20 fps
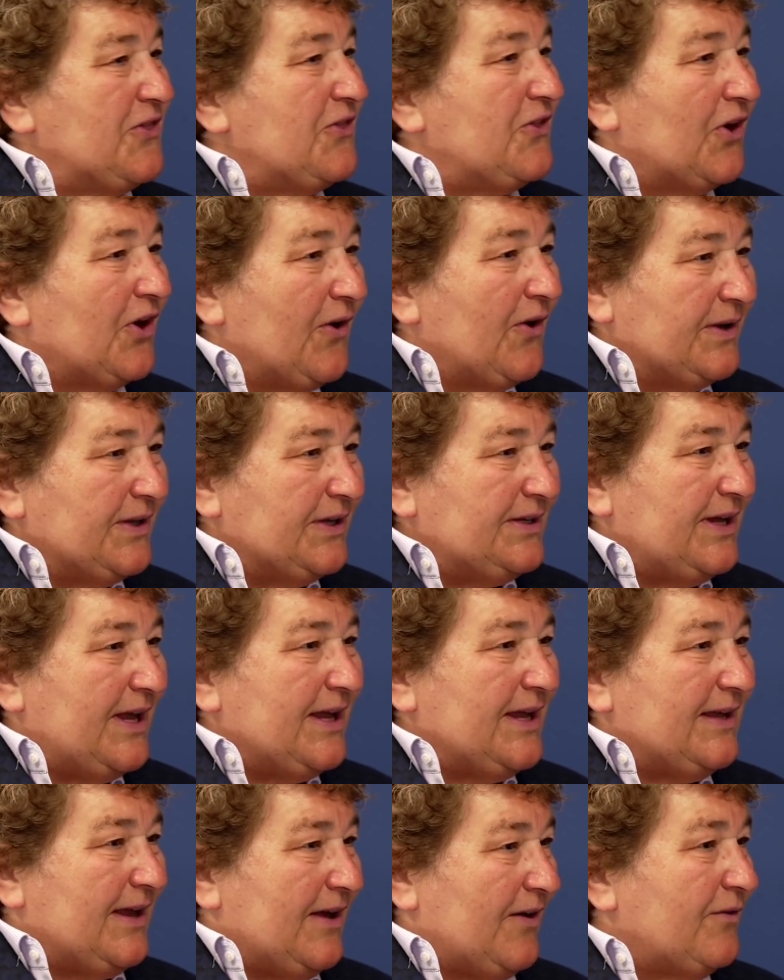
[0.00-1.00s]
They're going to
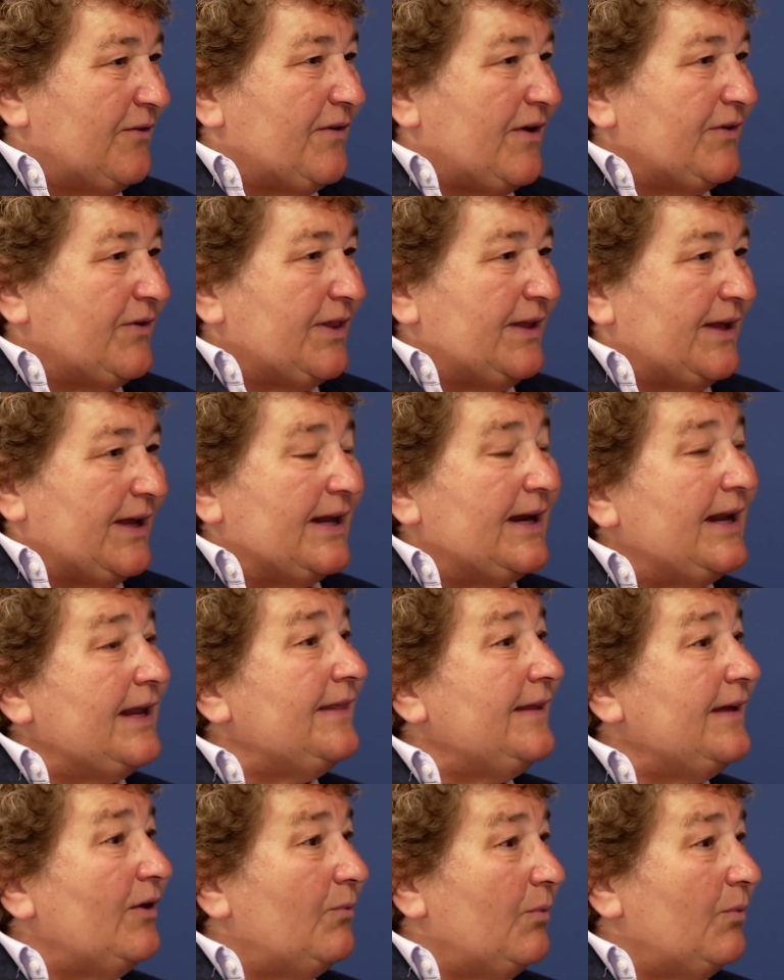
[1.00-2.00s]
take care of everything. And I
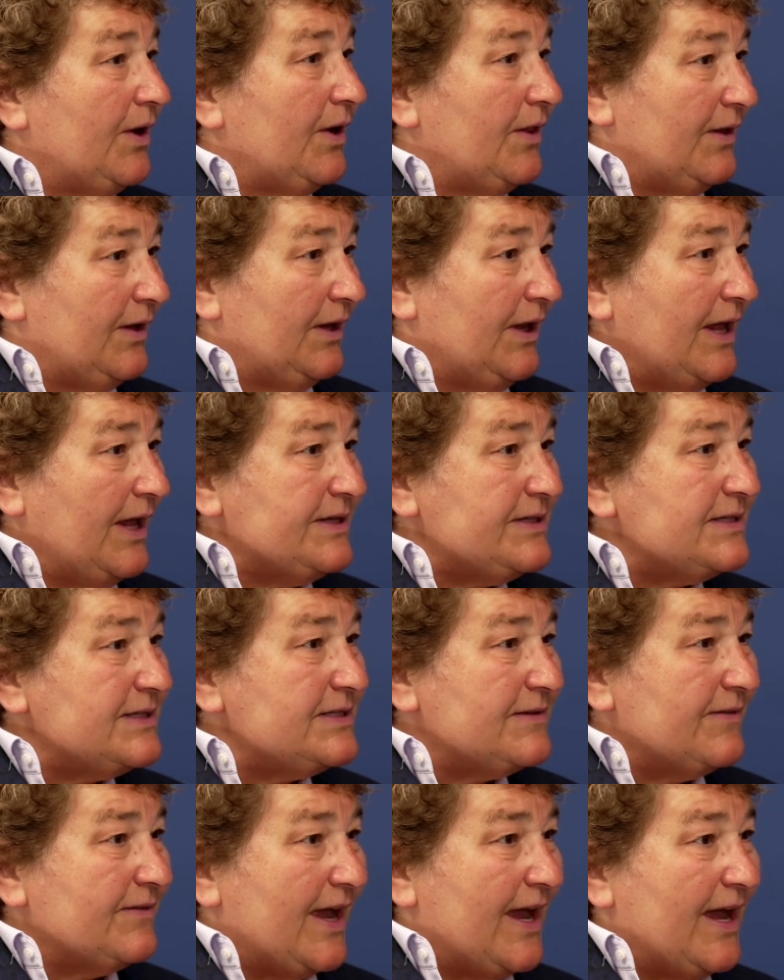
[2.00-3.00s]
think of the
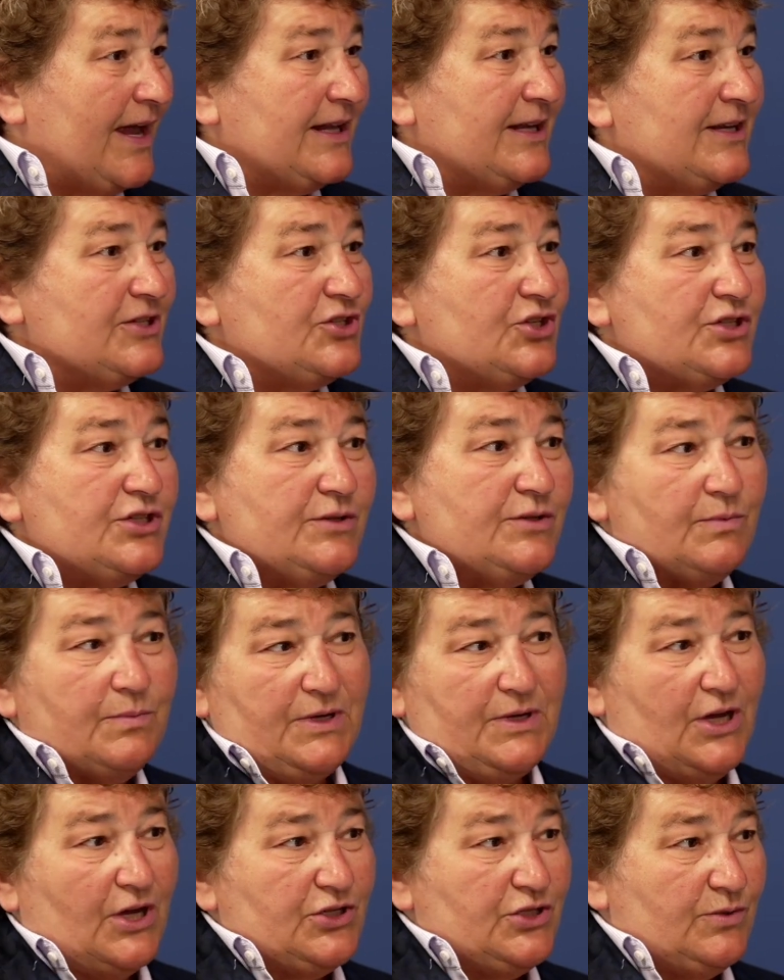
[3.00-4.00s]
lessons of that is just
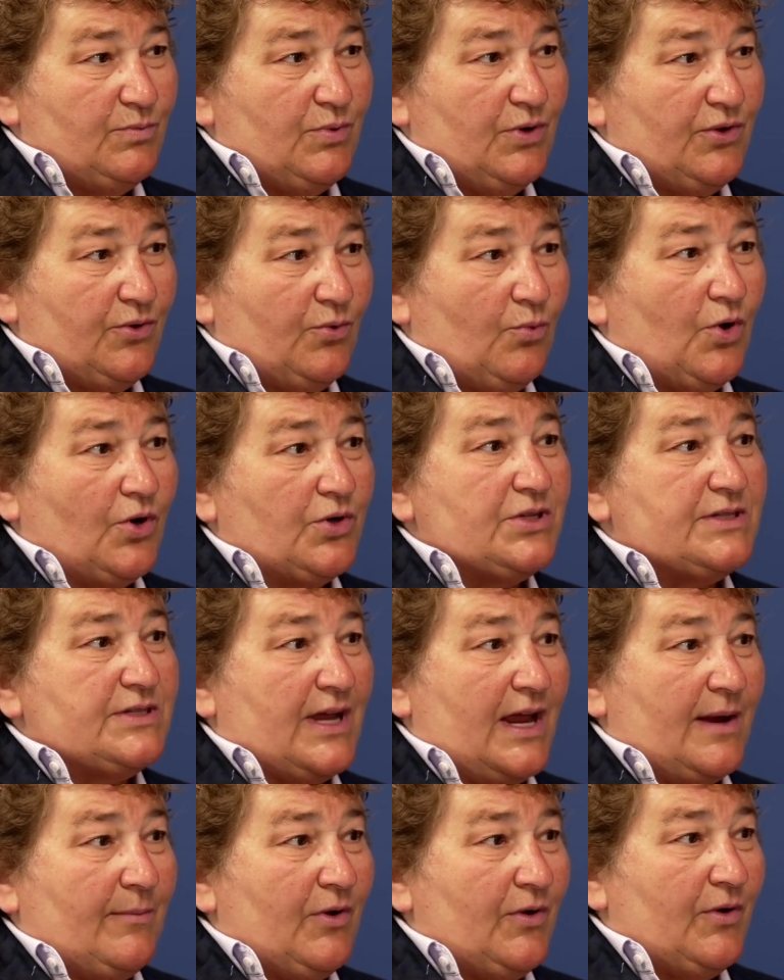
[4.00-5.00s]
because you put the word
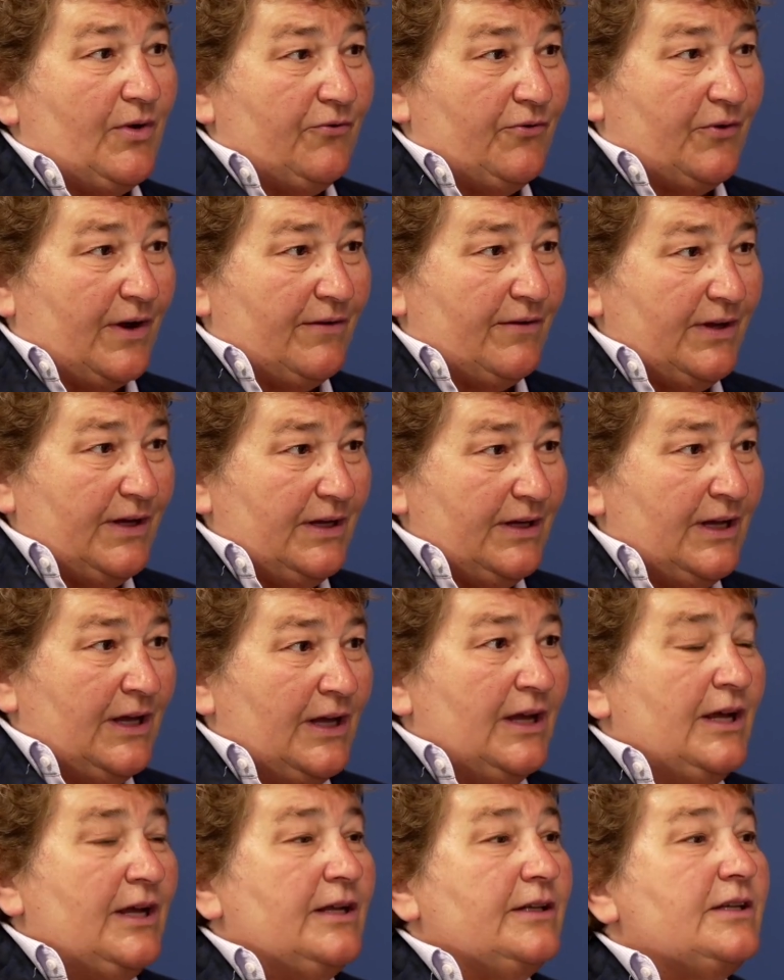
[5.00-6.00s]
cyber in front of it
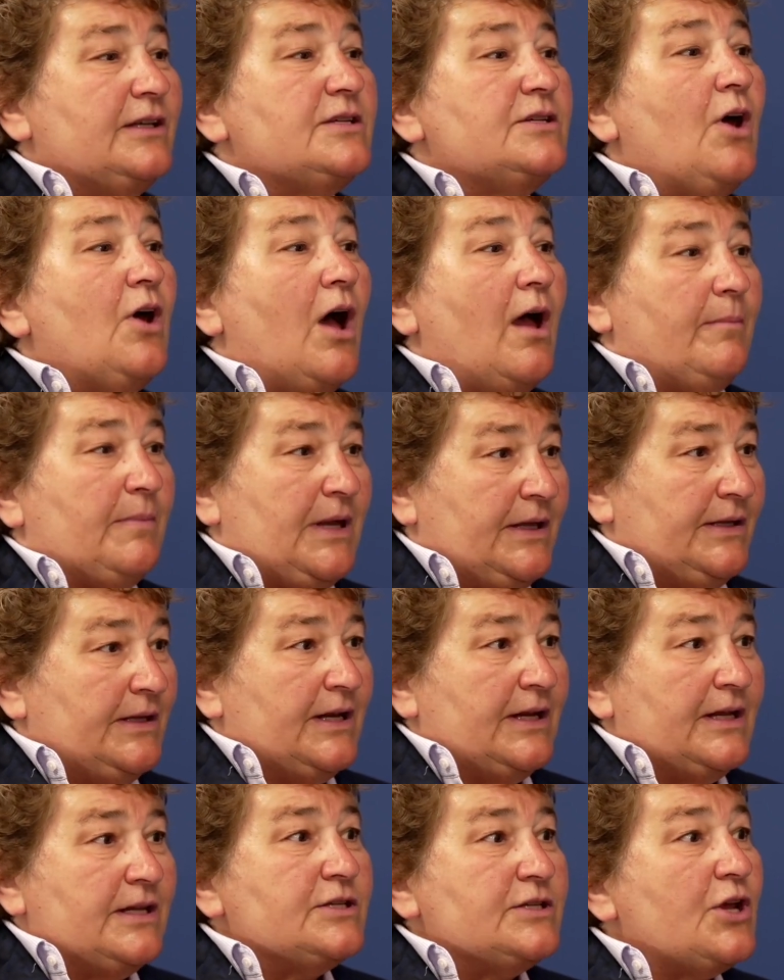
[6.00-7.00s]
does not mean
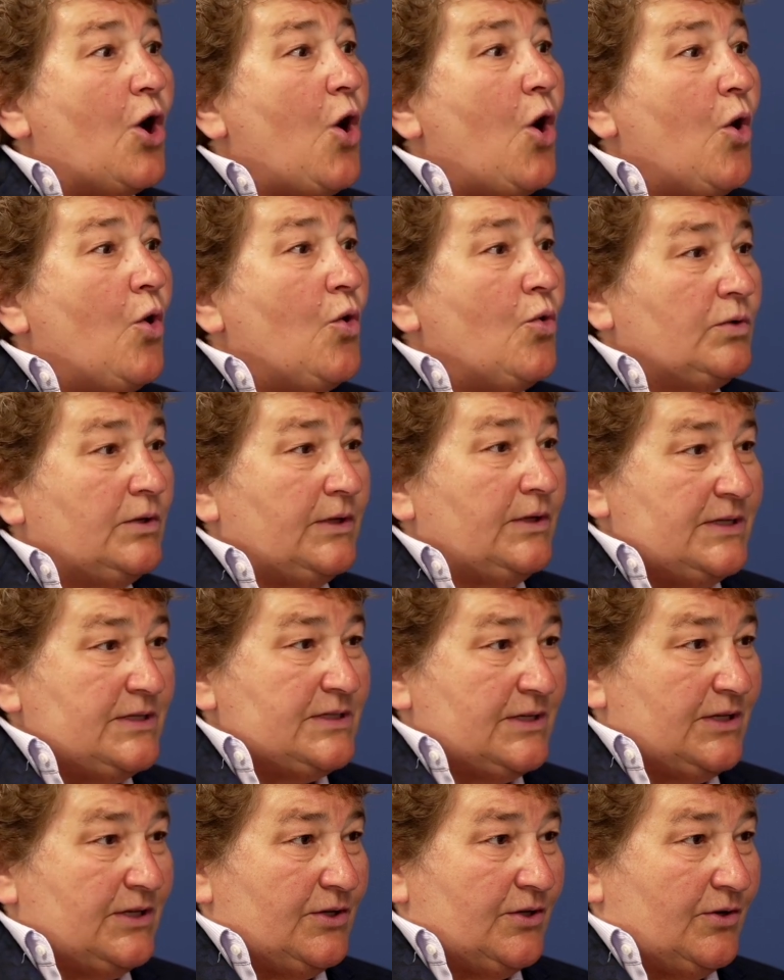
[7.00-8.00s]
that it is only
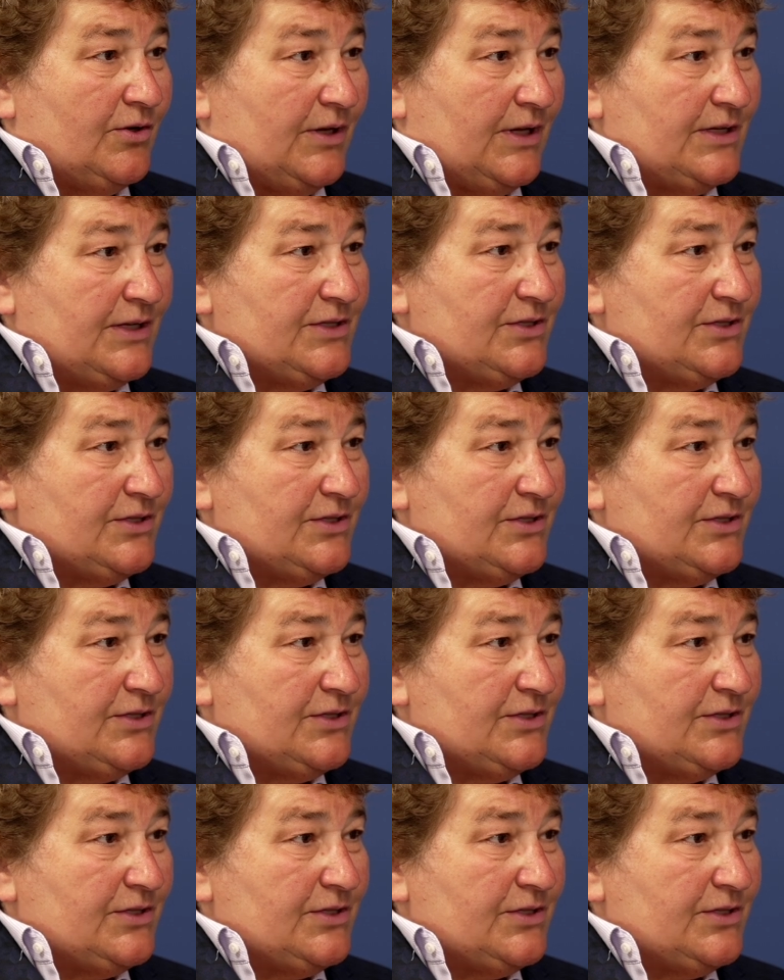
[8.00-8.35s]
security.